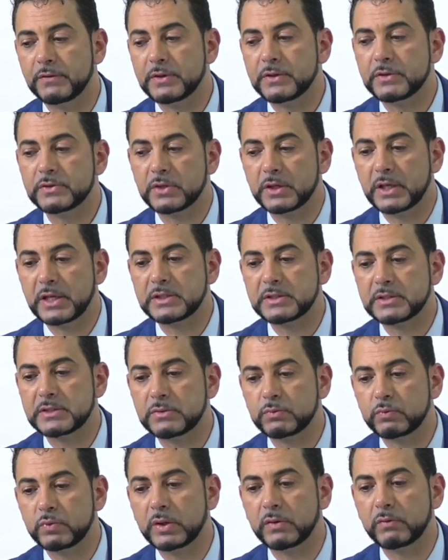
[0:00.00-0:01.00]
So that's
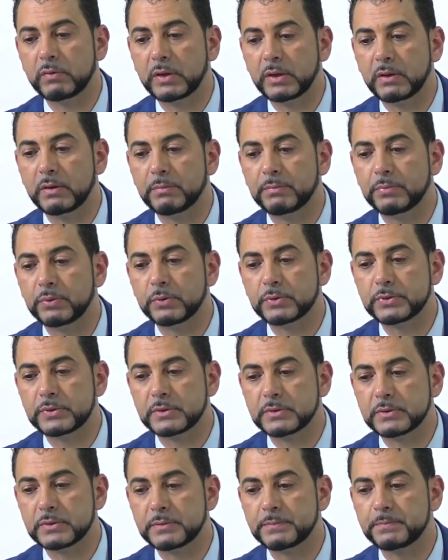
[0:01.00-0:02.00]
really, really
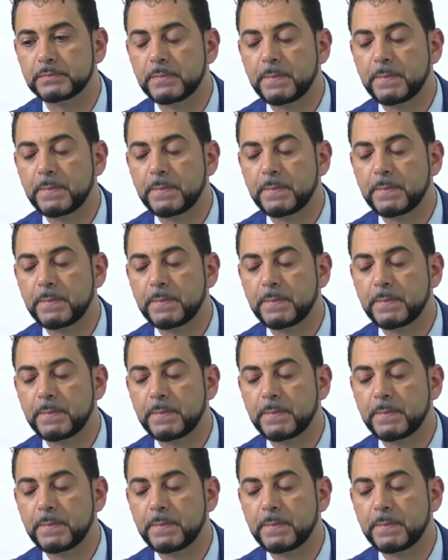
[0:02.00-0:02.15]
important.